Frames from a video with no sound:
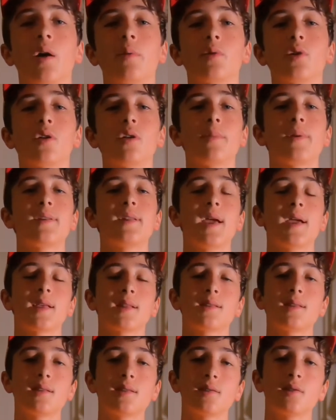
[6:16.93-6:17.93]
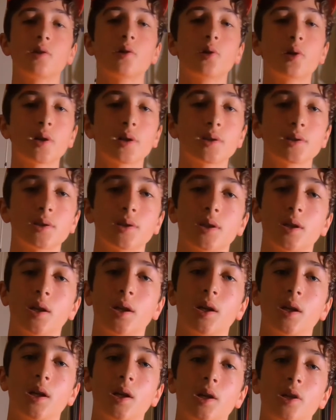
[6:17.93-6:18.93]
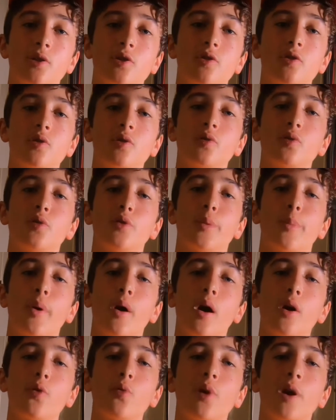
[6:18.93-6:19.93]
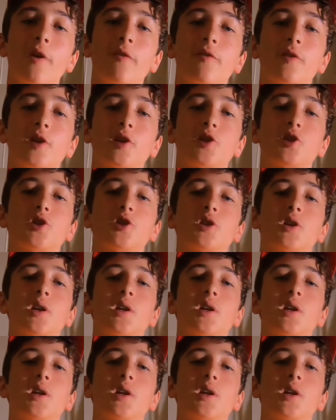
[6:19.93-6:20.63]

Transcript: I'm going to be taking these lures to the pond where I fish.